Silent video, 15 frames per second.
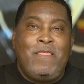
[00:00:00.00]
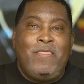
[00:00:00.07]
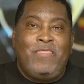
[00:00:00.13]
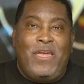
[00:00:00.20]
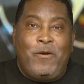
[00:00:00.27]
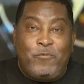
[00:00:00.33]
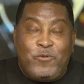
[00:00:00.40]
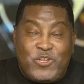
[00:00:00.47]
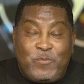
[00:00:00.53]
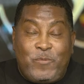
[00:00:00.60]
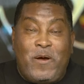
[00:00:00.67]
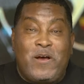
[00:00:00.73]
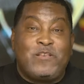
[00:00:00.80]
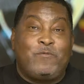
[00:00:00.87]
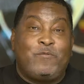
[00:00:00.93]
They were
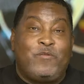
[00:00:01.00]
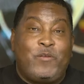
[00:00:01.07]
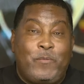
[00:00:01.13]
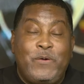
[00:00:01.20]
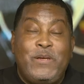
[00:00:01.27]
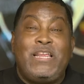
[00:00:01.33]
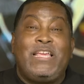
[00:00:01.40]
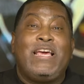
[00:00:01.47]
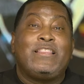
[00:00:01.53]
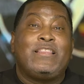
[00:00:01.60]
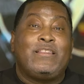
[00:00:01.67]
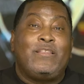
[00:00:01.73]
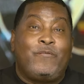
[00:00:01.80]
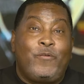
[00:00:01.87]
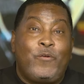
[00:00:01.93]
responsible for putting together
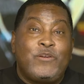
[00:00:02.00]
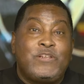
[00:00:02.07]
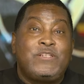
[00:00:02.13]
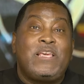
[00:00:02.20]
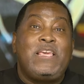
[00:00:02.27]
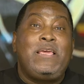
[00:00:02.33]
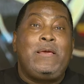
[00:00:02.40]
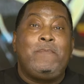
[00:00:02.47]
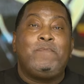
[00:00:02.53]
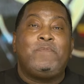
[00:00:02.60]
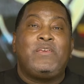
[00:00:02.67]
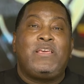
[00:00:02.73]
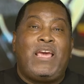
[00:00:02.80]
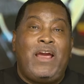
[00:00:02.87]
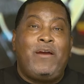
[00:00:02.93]
the first team
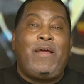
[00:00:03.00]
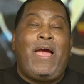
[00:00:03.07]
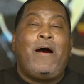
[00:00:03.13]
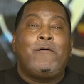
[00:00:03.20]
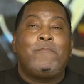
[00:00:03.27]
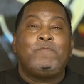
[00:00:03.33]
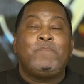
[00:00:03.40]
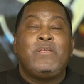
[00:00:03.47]
to carry out